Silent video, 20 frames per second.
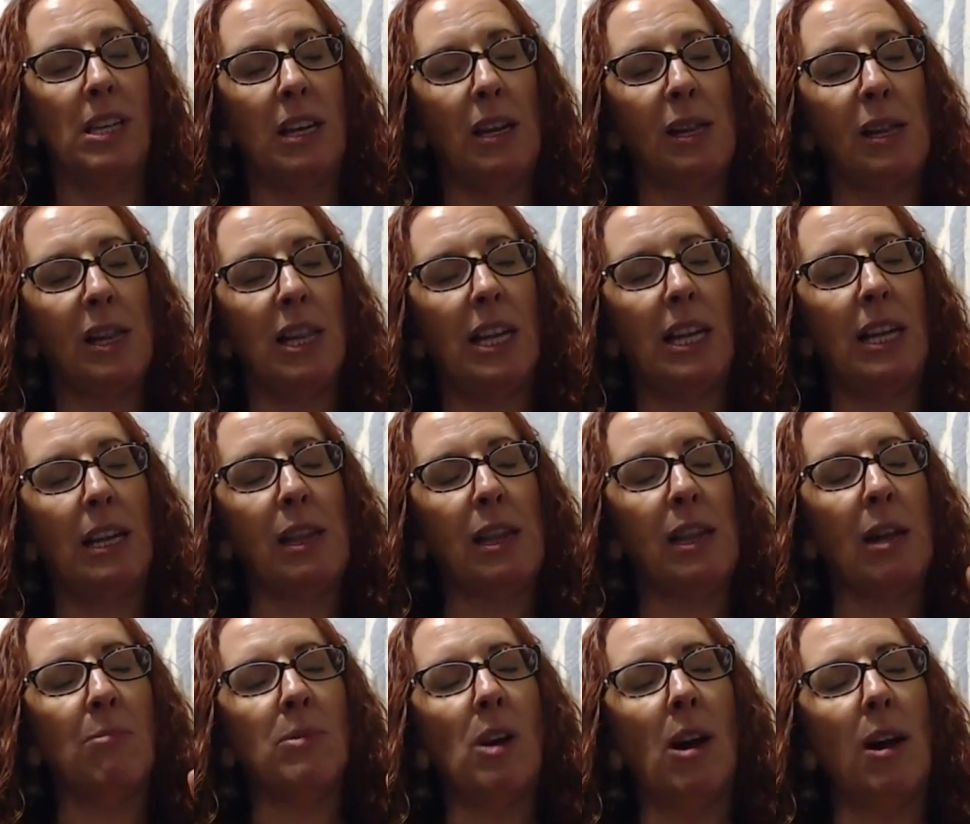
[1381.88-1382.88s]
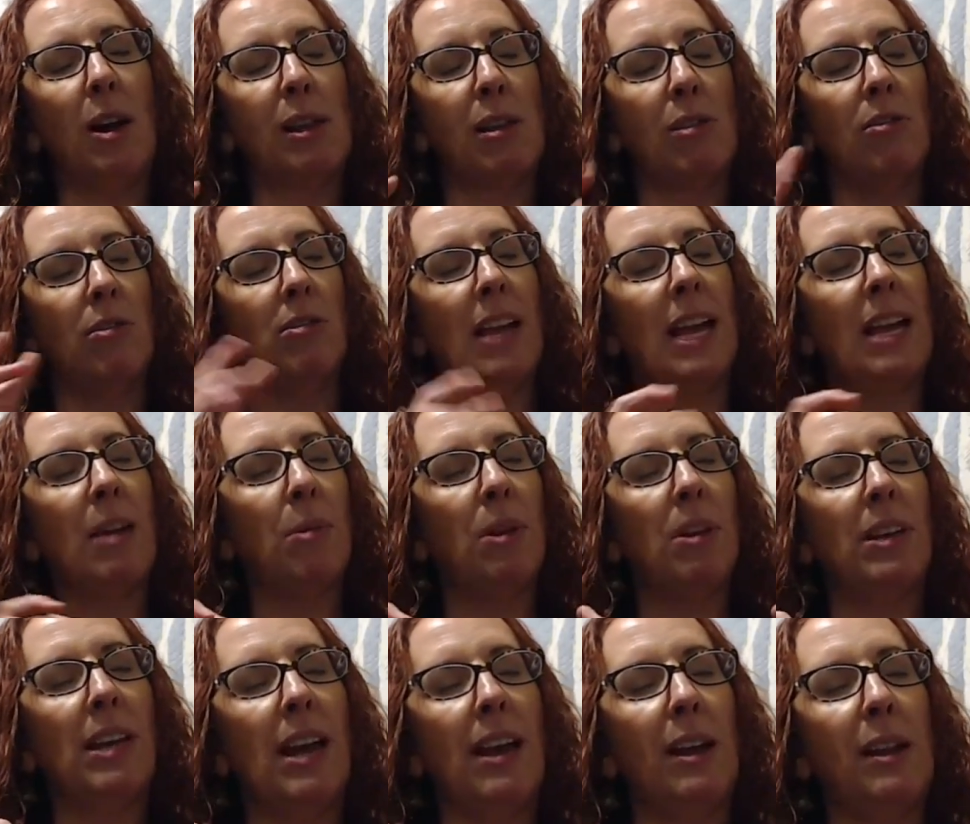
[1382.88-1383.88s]
easily, some dogs that are
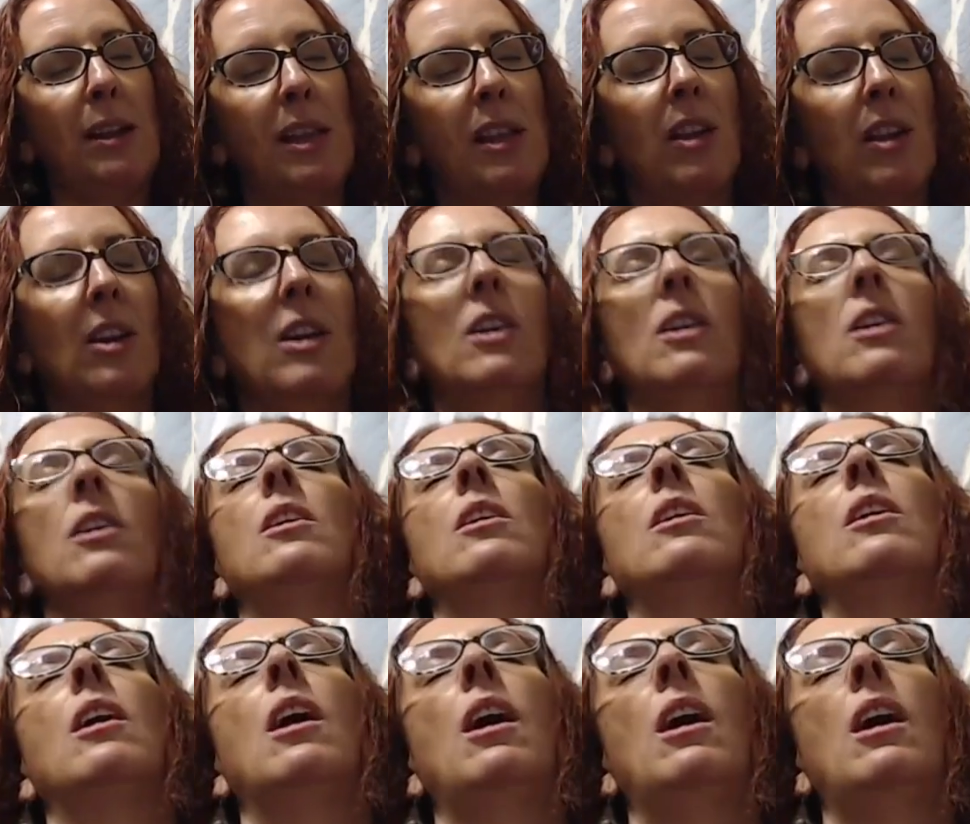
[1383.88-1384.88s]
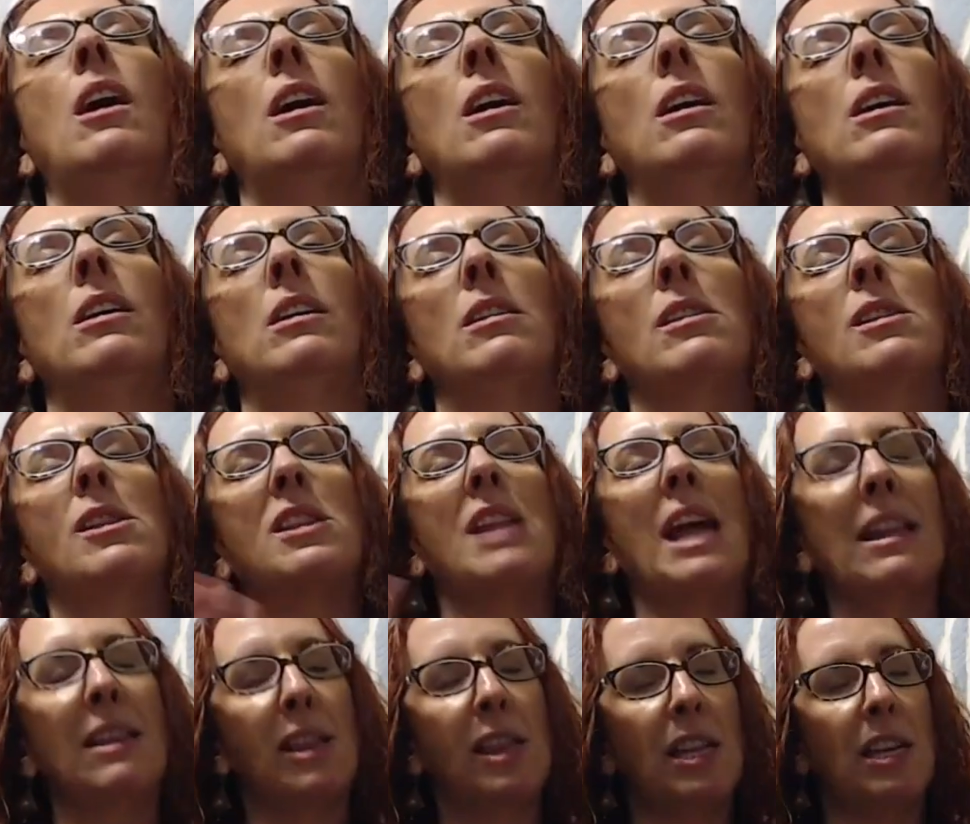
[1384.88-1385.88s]
labeled as
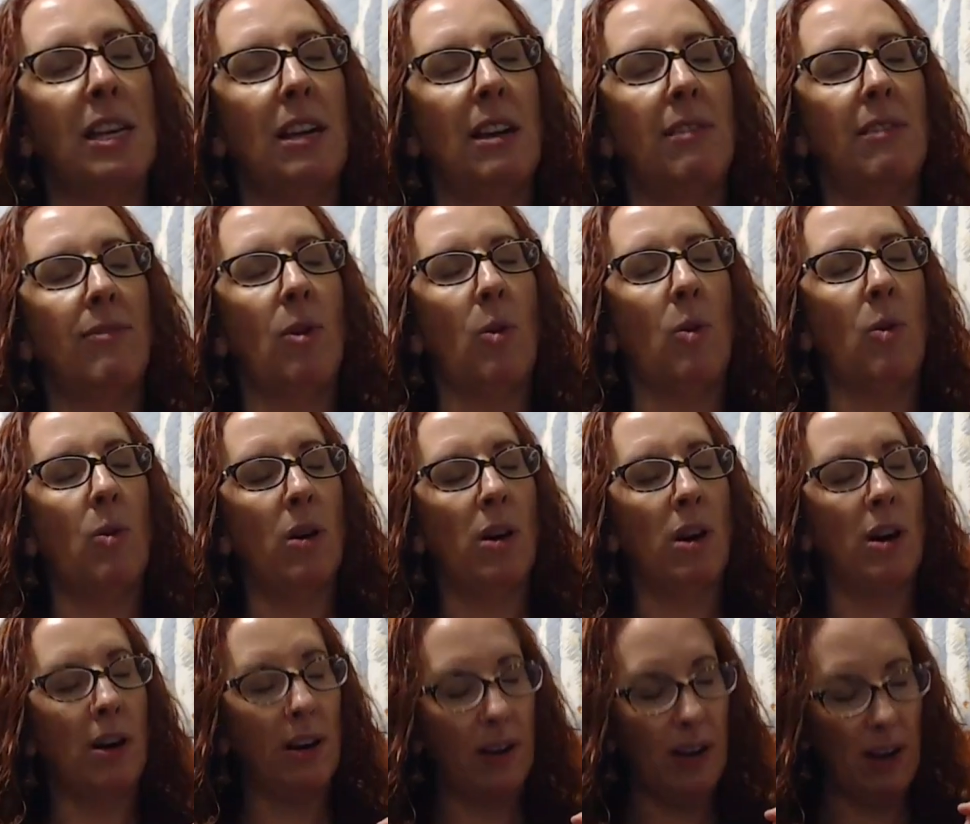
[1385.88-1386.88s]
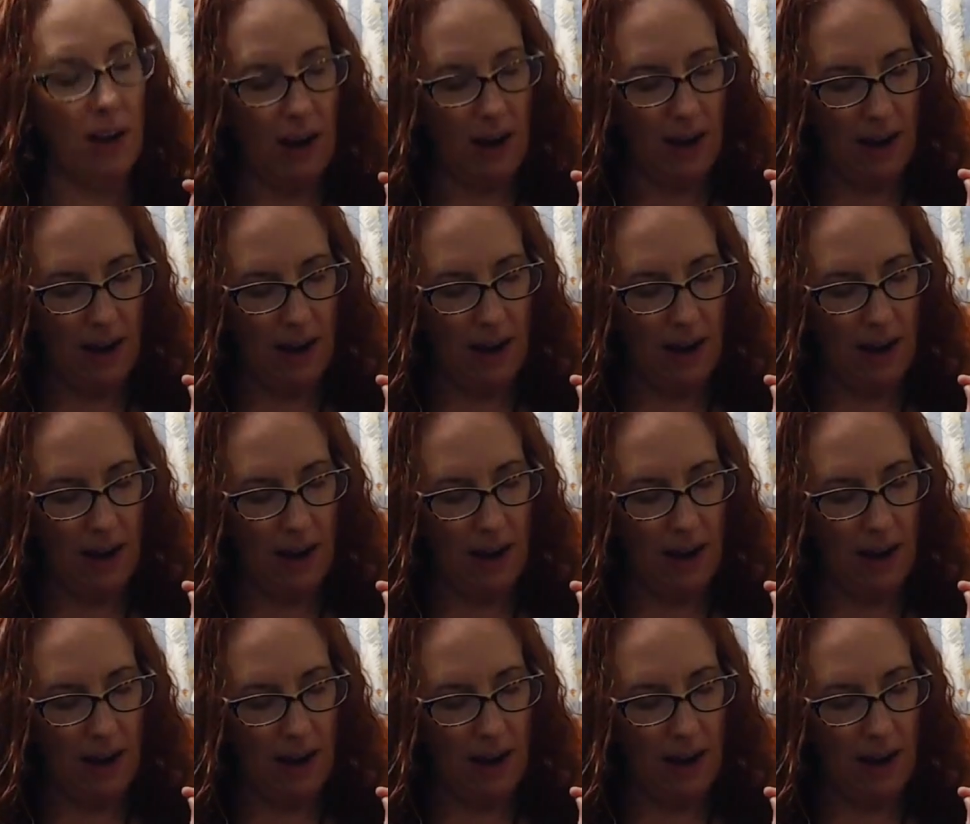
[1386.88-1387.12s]
sensitive or